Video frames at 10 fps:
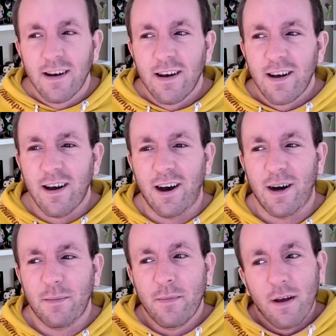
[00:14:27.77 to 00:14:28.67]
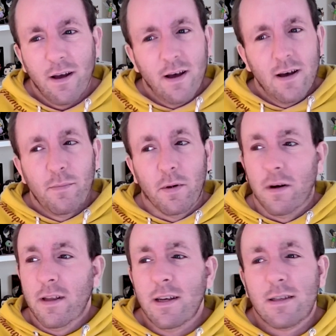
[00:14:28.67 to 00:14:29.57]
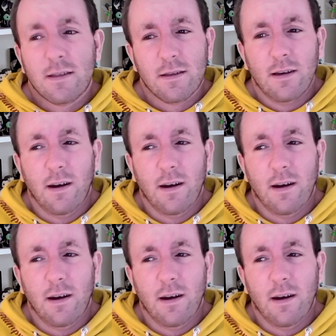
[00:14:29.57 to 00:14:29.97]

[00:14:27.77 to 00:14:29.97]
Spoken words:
But this